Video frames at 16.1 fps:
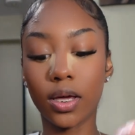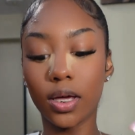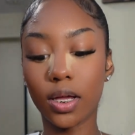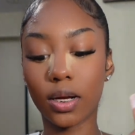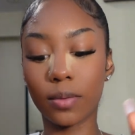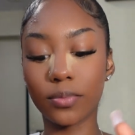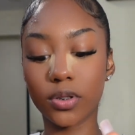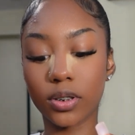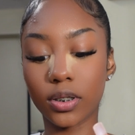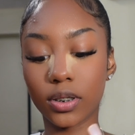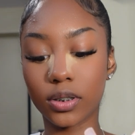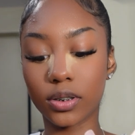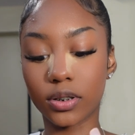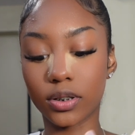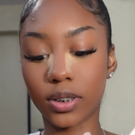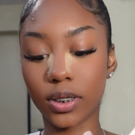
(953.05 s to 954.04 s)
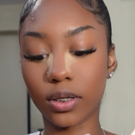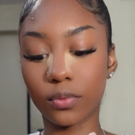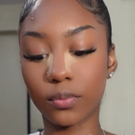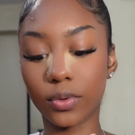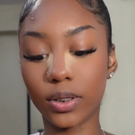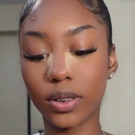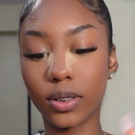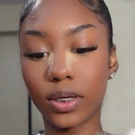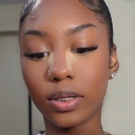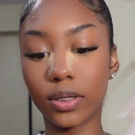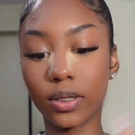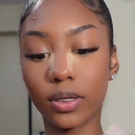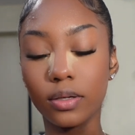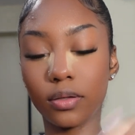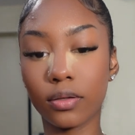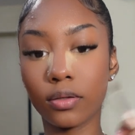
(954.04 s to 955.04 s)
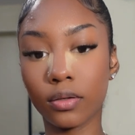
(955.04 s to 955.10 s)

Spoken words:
I'm just gonna take it really lightly